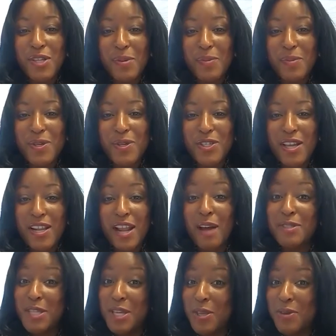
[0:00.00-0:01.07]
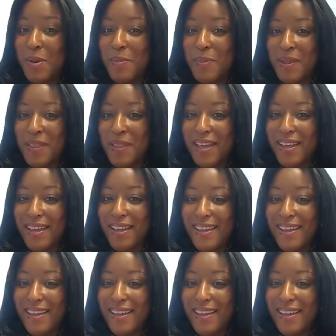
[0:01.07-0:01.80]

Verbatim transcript: I appreciate it. I'll take you up on that.